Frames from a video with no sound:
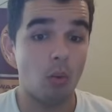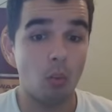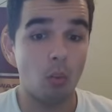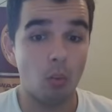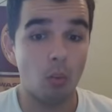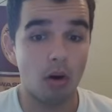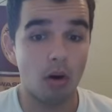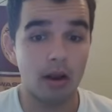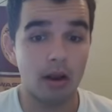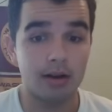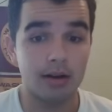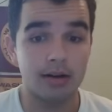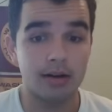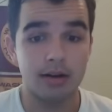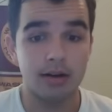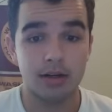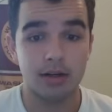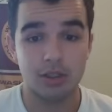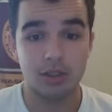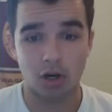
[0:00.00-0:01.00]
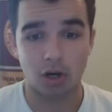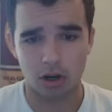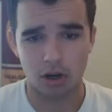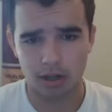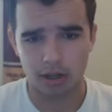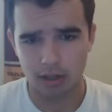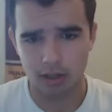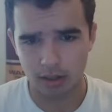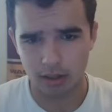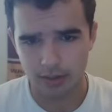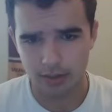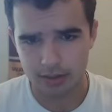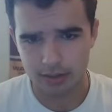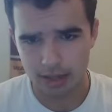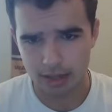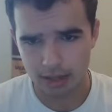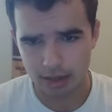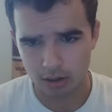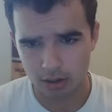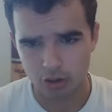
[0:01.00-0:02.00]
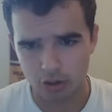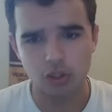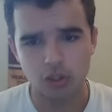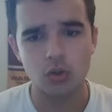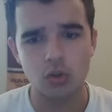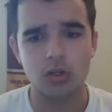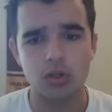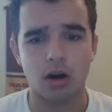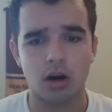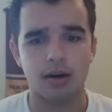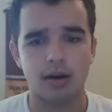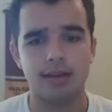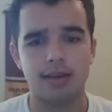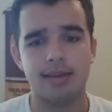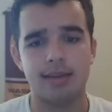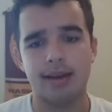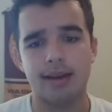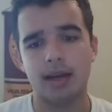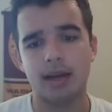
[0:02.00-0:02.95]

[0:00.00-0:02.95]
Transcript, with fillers: one target on the day or two targets,